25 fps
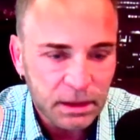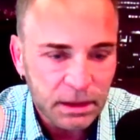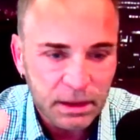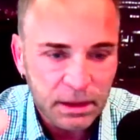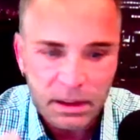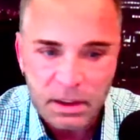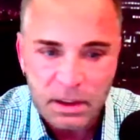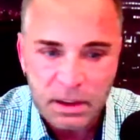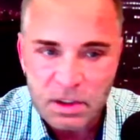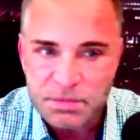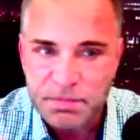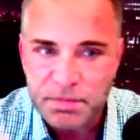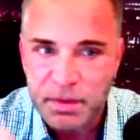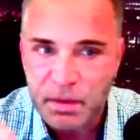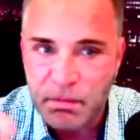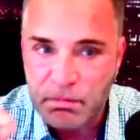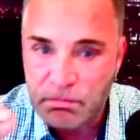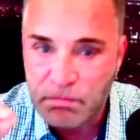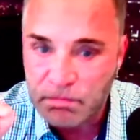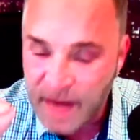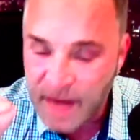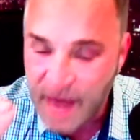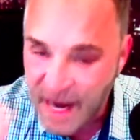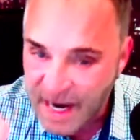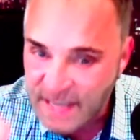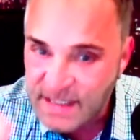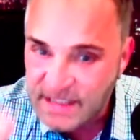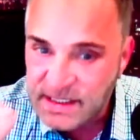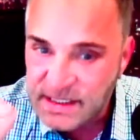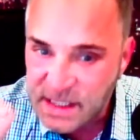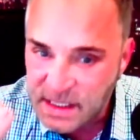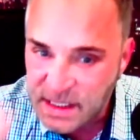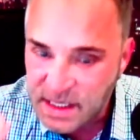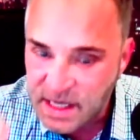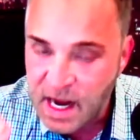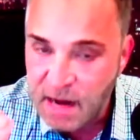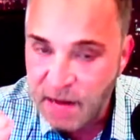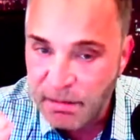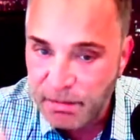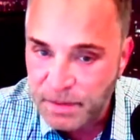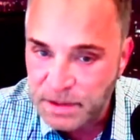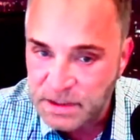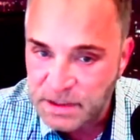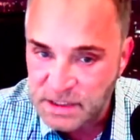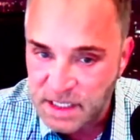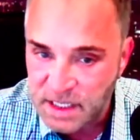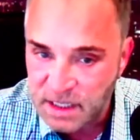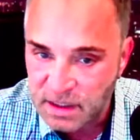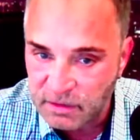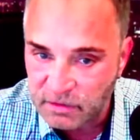He goes, but
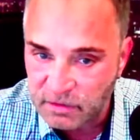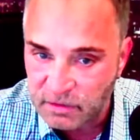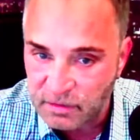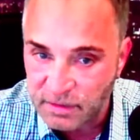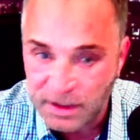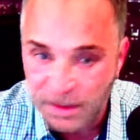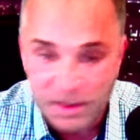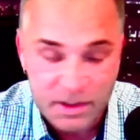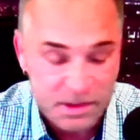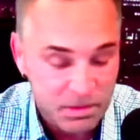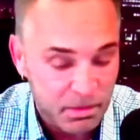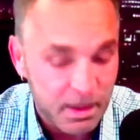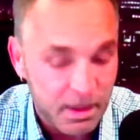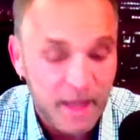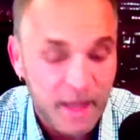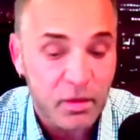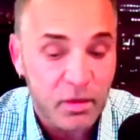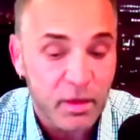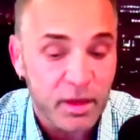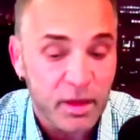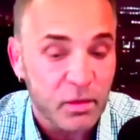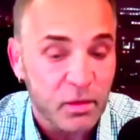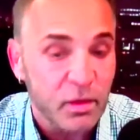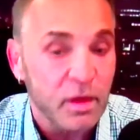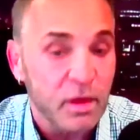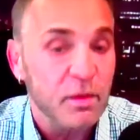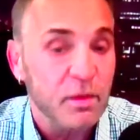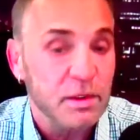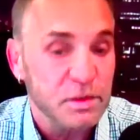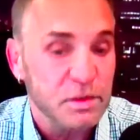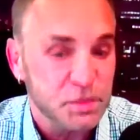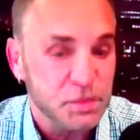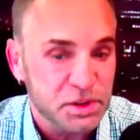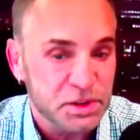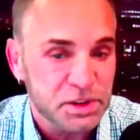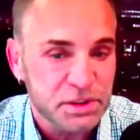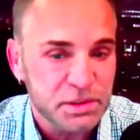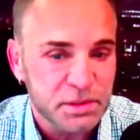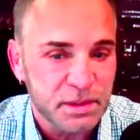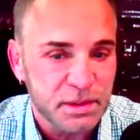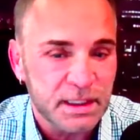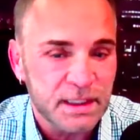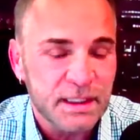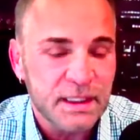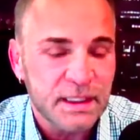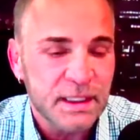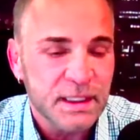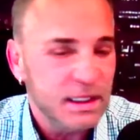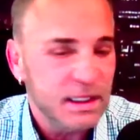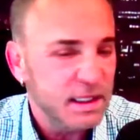99% of them. He goes, and by the way, the one who was pushed a
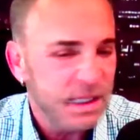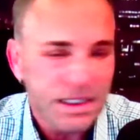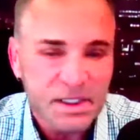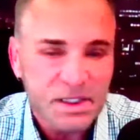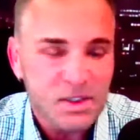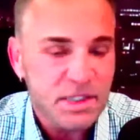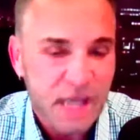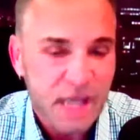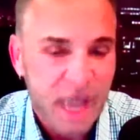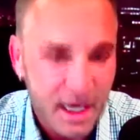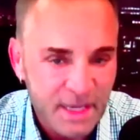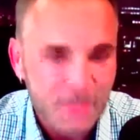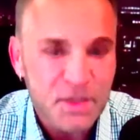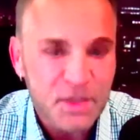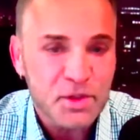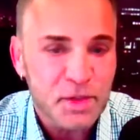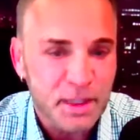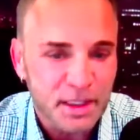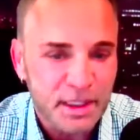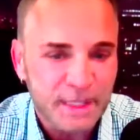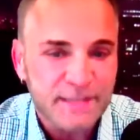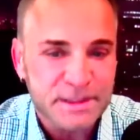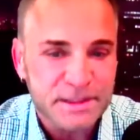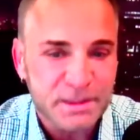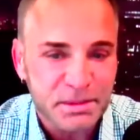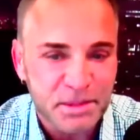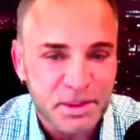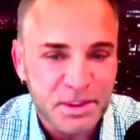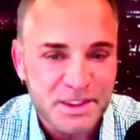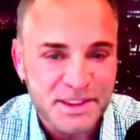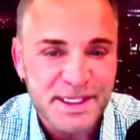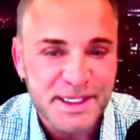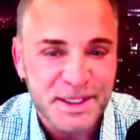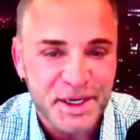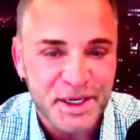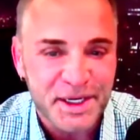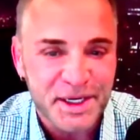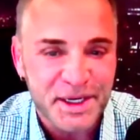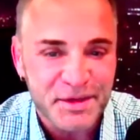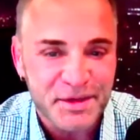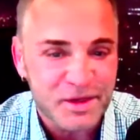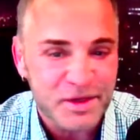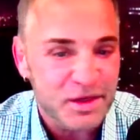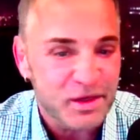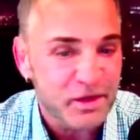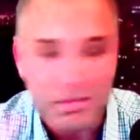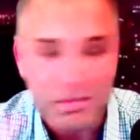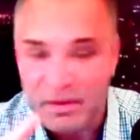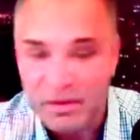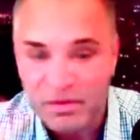bit, he goes, I knew that that's the person I got to get
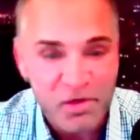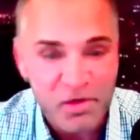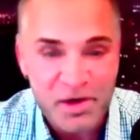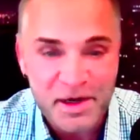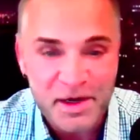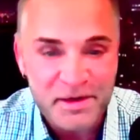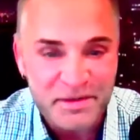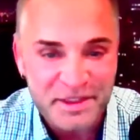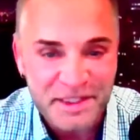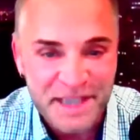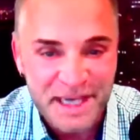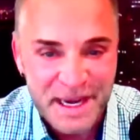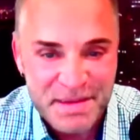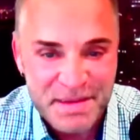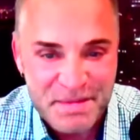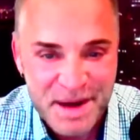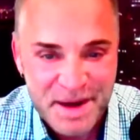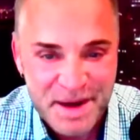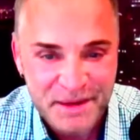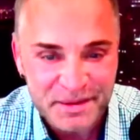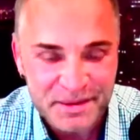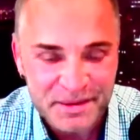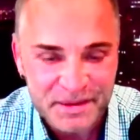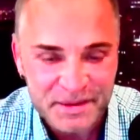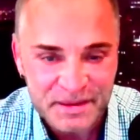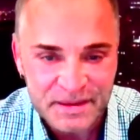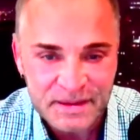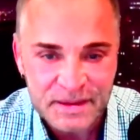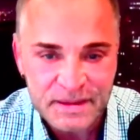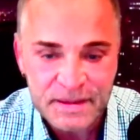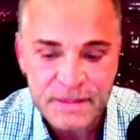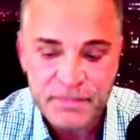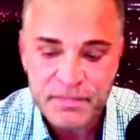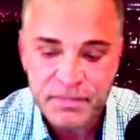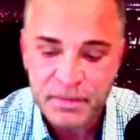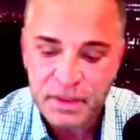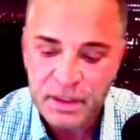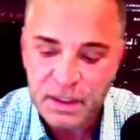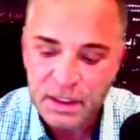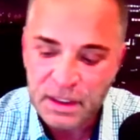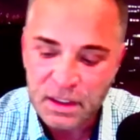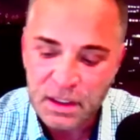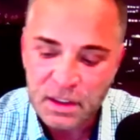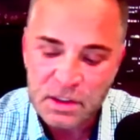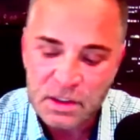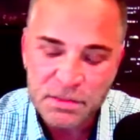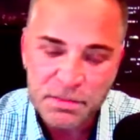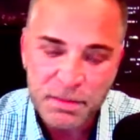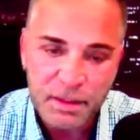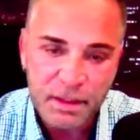rid of before it even came out. He
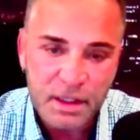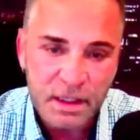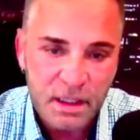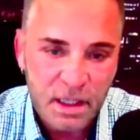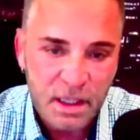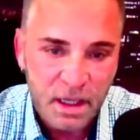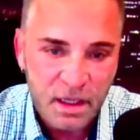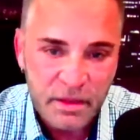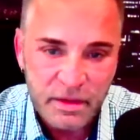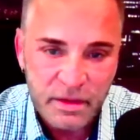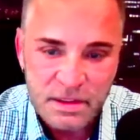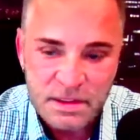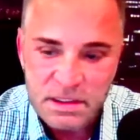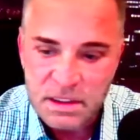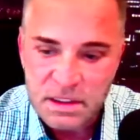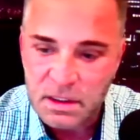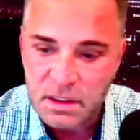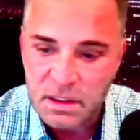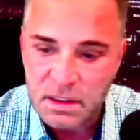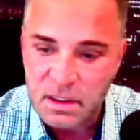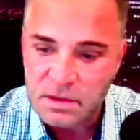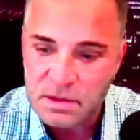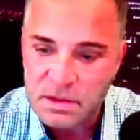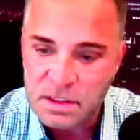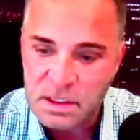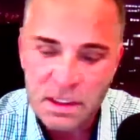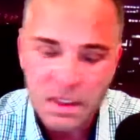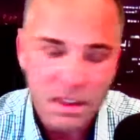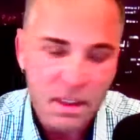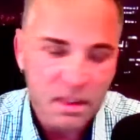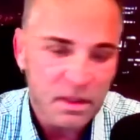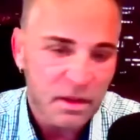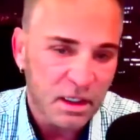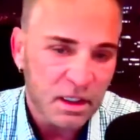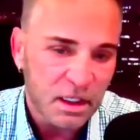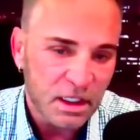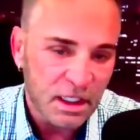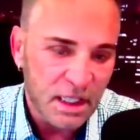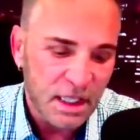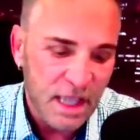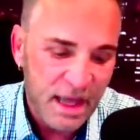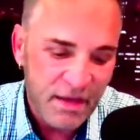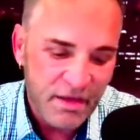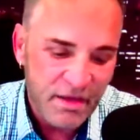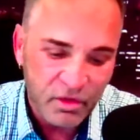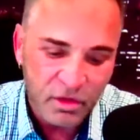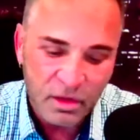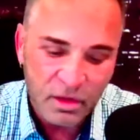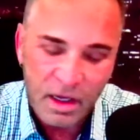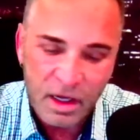goes, but the others, he goes, the
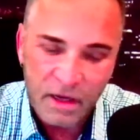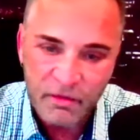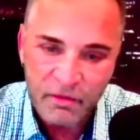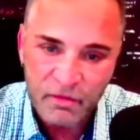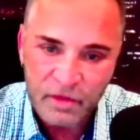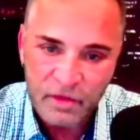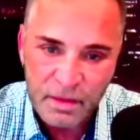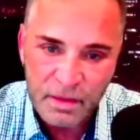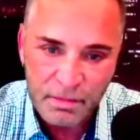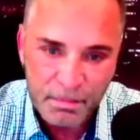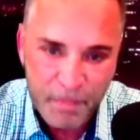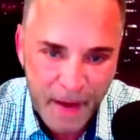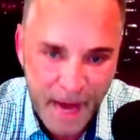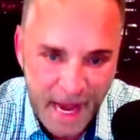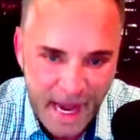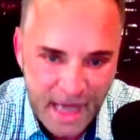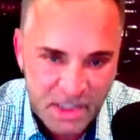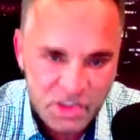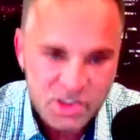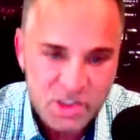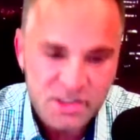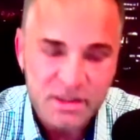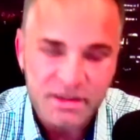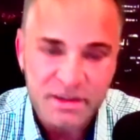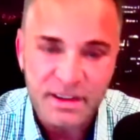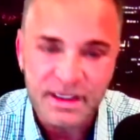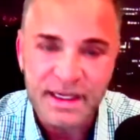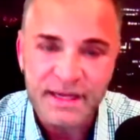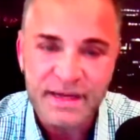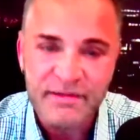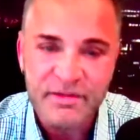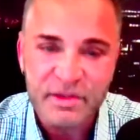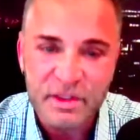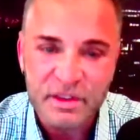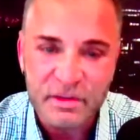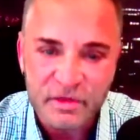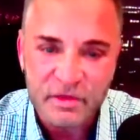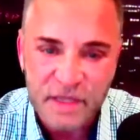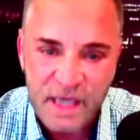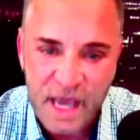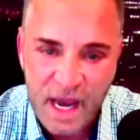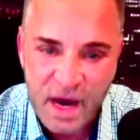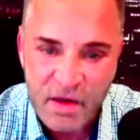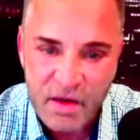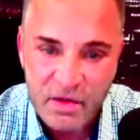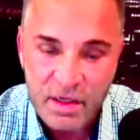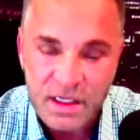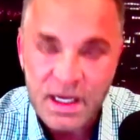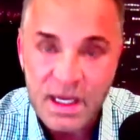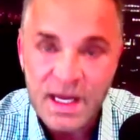level of compassion, the level of
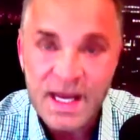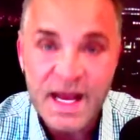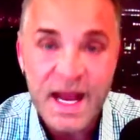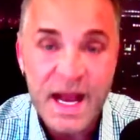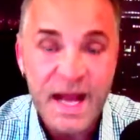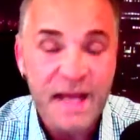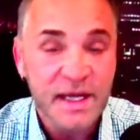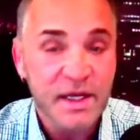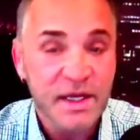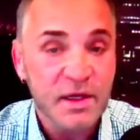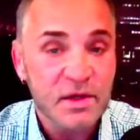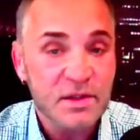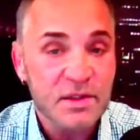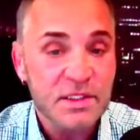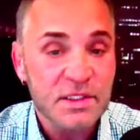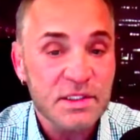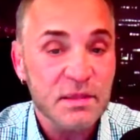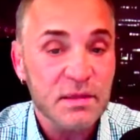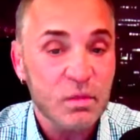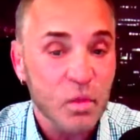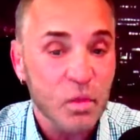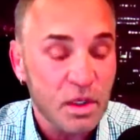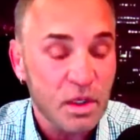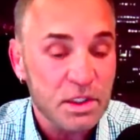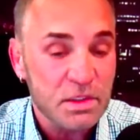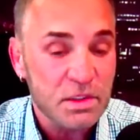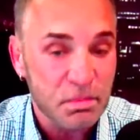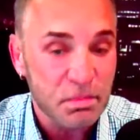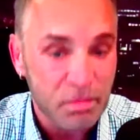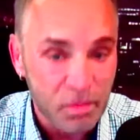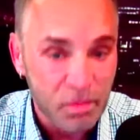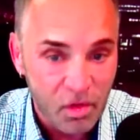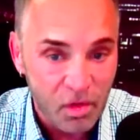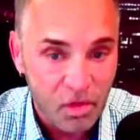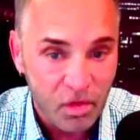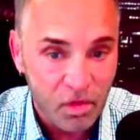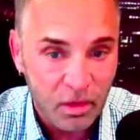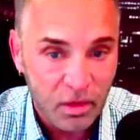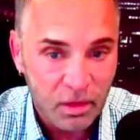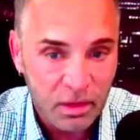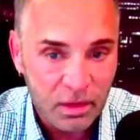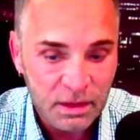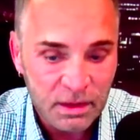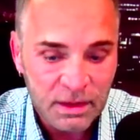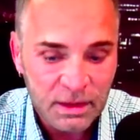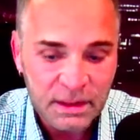caring, and he goes, and what's more,